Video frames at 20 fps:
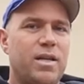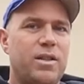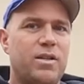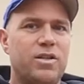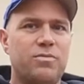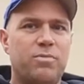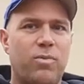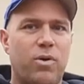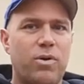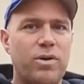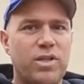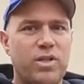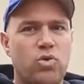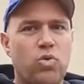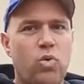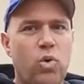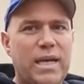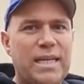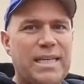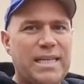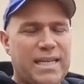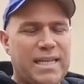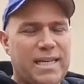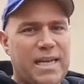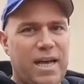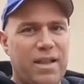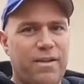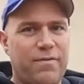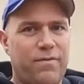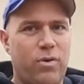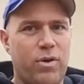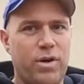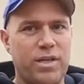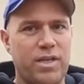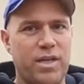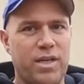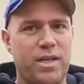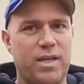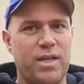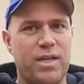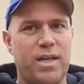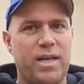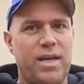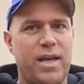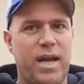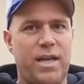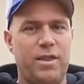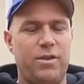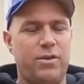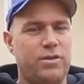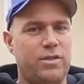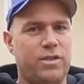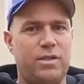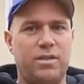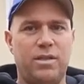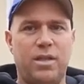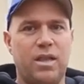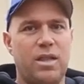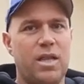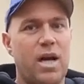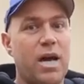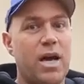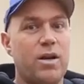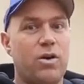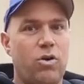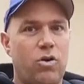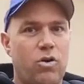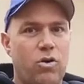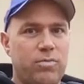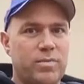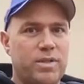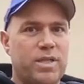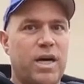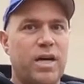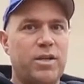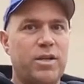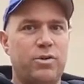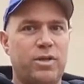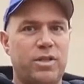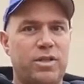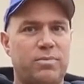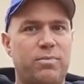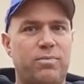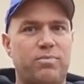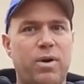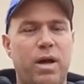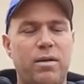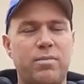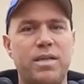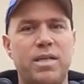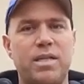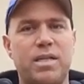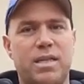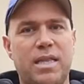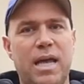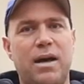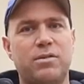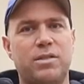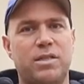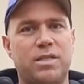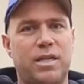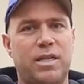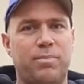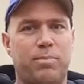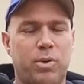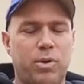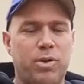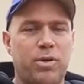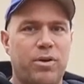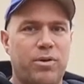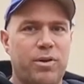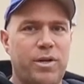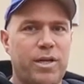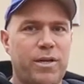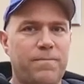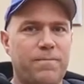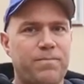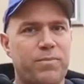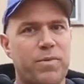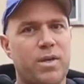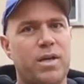There's more than 20 in California, and there's a lot of homes, hundreds, probably in the thousands that burned already.